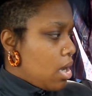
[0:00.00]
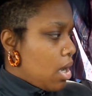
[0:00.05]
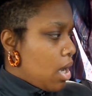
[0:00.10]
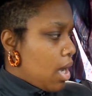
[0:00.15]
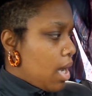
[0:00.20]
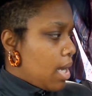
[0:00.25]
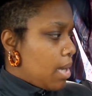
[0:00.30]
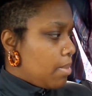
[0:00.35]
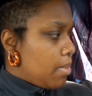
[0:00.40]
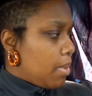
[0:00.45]

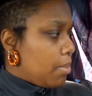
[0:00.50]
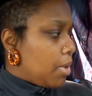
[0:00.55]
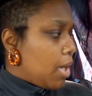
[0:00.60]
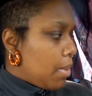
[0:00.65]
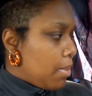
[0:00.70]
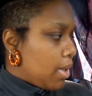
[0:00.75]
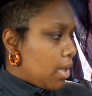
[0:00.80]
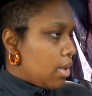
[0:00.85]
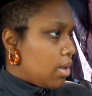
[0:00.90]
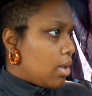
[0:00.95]
I'm
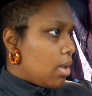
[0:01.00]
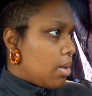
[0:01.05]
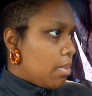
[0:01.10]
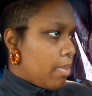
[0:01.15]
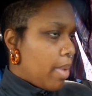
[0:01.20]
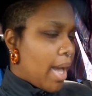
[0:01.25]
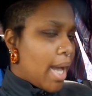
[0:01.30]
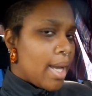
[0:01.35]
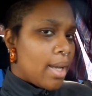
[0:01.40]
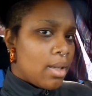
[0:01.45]
coming
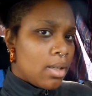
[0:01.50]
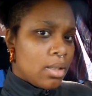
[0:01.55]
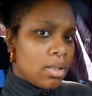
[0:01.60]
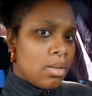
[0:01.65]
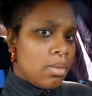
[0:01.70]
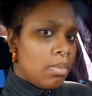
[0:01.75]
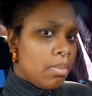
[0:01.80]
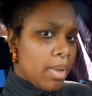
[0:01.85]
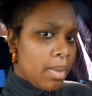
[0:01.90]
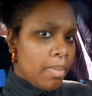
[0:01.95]
back
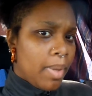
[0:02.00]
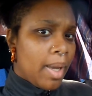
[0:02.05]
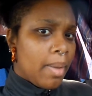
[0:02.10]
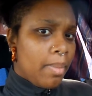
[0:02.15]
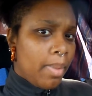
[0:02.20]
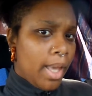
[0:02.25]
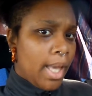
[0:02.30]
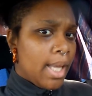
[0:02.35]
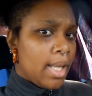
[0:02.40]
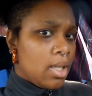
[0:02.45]
bit by
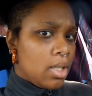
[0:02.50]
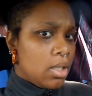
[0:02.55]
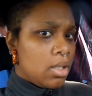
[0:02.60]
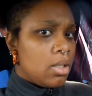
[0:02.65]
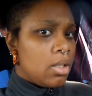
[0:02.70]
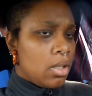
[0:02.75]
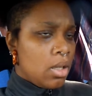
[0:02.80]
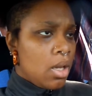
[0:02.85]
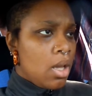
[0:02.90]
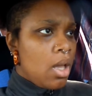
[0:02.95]
bit,
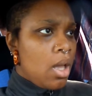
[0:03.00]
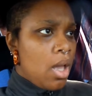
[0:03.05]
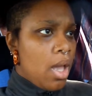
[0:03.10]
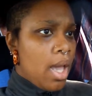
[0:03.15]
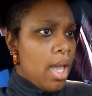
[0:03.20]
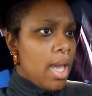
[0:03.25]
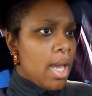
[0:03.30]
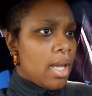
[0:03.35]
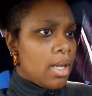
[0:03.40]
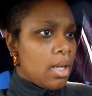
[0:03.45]

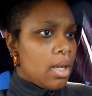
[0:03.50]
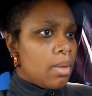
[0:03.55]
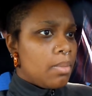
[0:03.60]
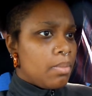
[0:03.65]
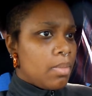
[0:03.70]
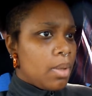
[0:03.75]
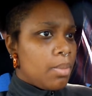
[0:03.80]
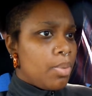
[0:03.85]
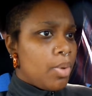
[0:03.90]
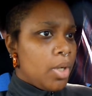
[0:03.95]
and
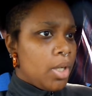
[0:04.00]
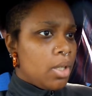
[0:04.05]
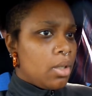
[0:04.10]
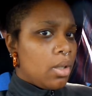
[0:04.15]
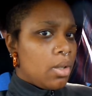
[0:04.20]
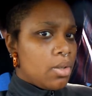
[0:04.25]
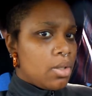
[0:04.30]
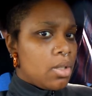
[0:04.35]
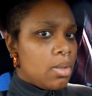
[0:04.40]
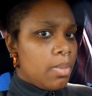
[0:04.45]
I'm pretty
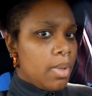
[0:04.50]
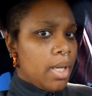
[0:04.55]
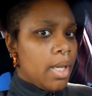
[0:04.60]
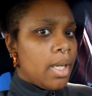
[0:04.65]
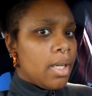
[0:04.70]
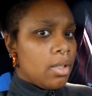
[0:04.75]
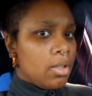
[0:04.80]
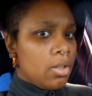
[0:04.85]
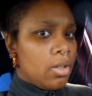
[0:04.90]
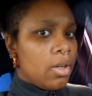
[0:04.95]
close to
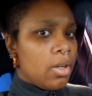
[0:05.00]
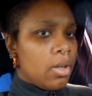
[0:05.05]
being,